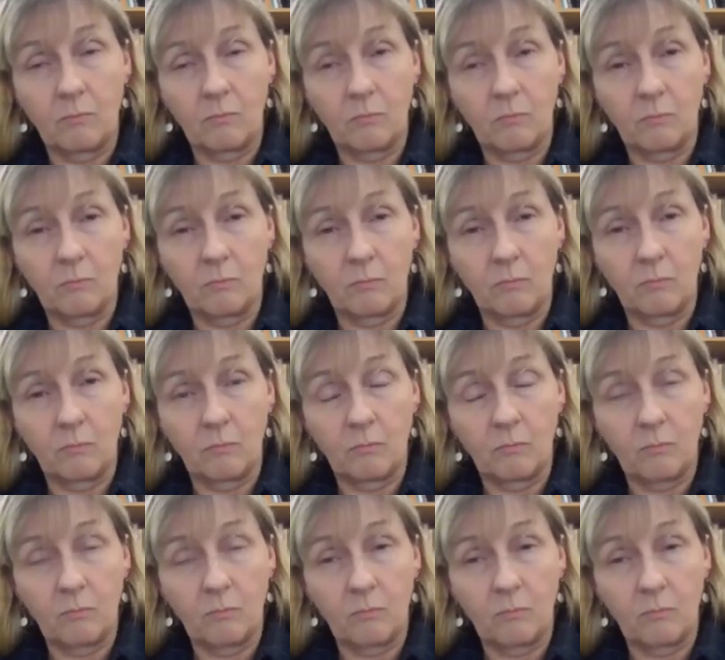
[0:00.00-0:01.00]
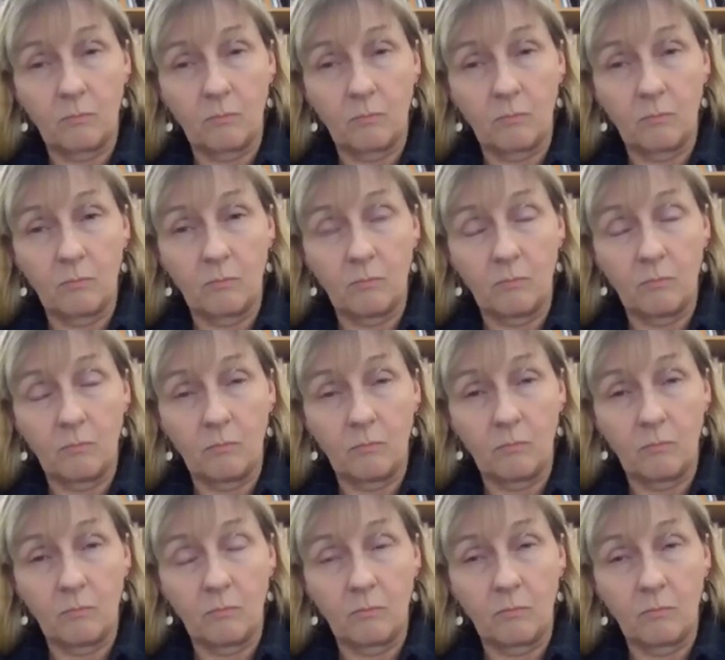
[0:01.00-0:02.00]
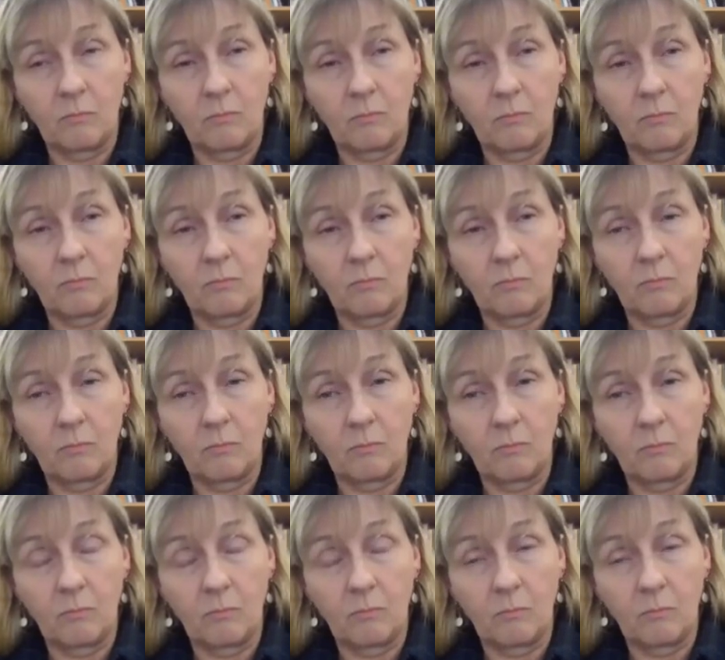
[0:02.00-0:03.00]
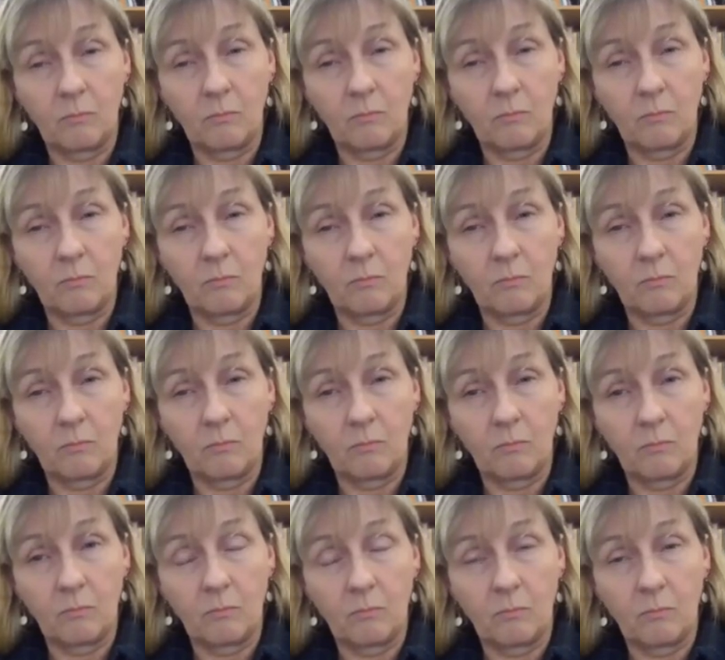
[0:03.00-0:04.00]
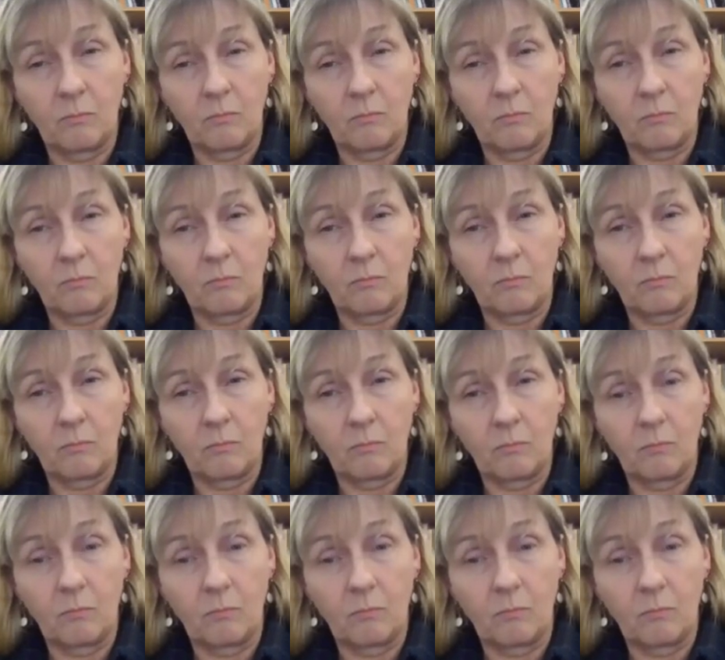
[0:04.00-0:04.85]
[no speech]